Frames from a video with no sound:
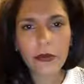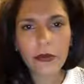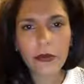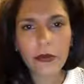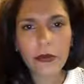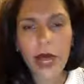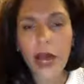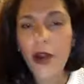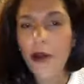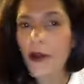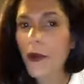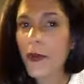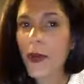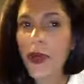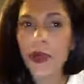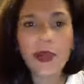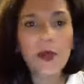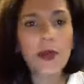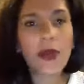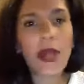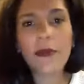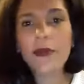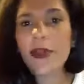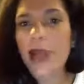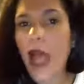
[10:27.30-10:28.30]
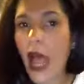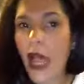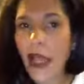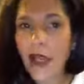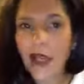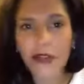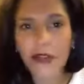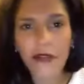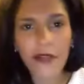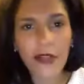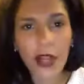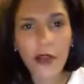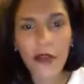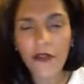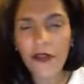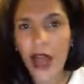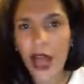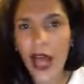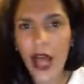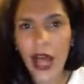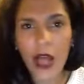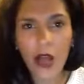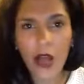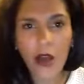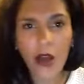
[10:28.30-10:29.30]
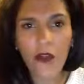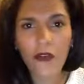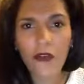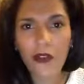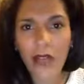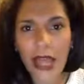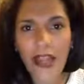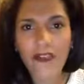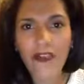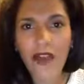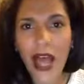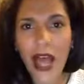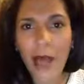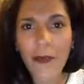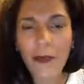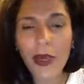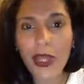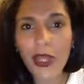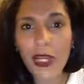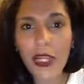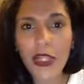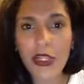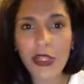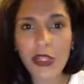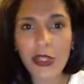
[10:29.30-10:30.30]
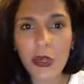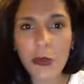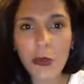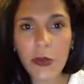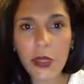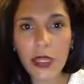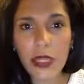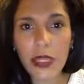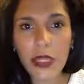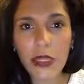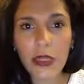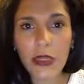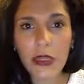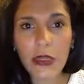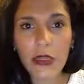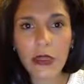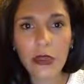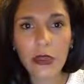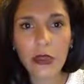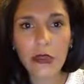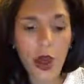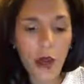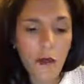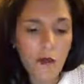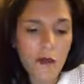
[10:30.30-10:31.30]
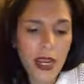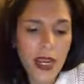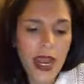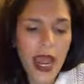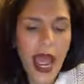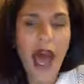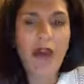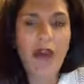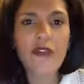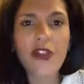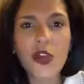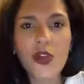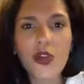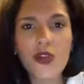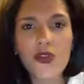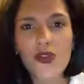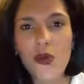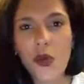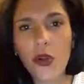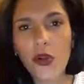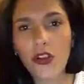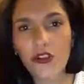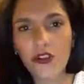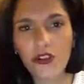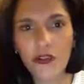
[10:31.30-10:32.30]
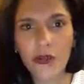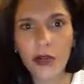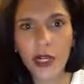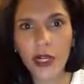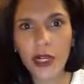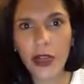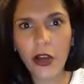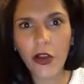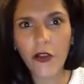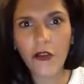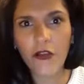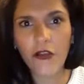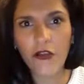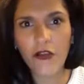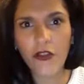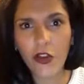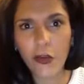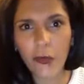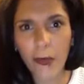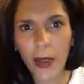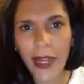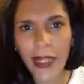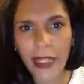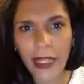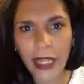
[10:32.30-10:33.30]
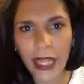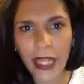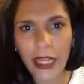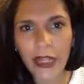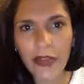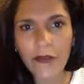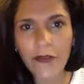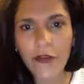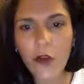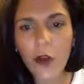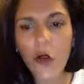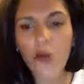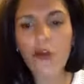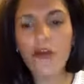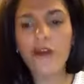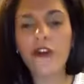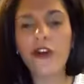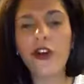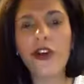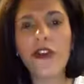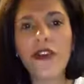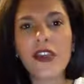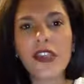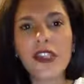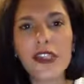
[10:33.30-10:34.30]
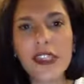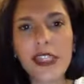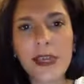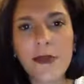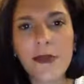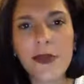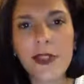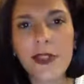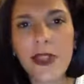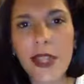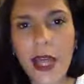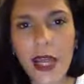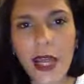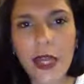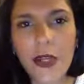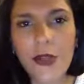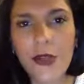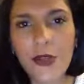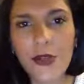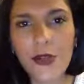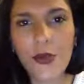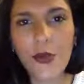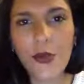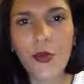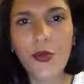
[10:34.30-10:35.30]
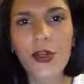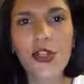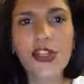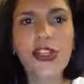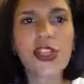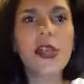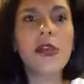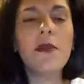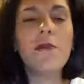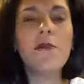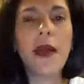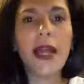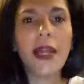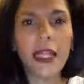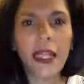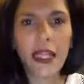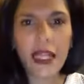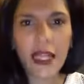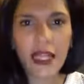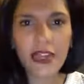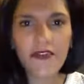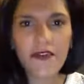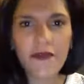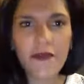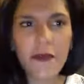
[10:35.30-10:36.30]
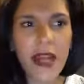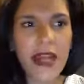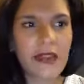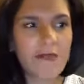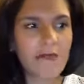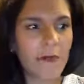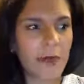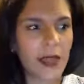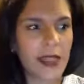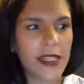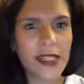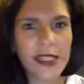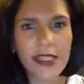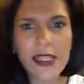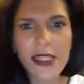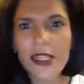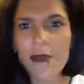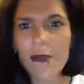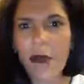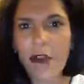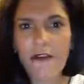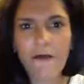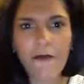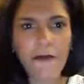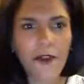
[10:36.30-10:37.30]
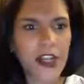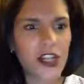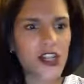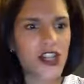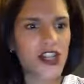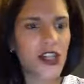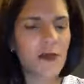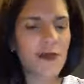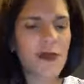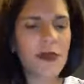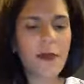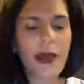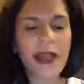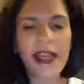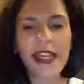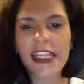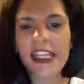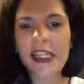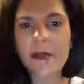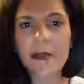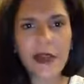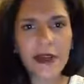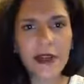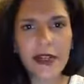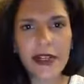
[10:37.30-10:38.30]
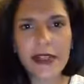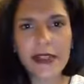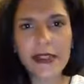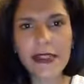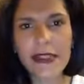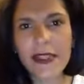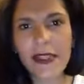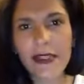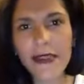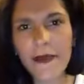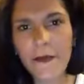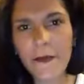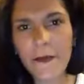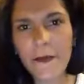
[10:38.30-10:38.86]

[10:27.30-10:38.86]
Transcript: I don't know about you, but I'm tired of life happening to me. Not me having control over my life, over the steps that I do towards my life, my business, my friendships, my experiences.